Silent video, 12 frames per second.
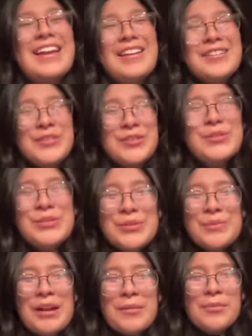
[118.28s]
due to
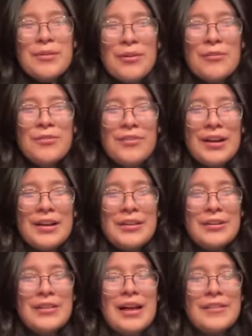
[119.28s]
my profile,
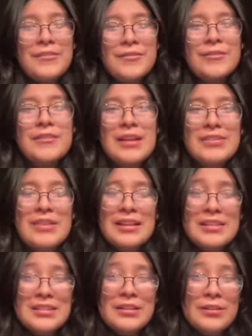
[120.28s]
I feel like that's
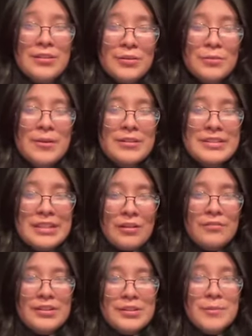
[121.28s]
a little bit self
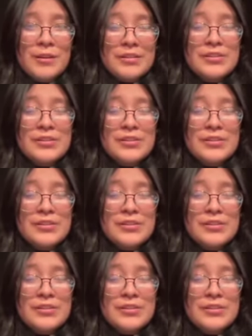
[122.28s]
explanatory,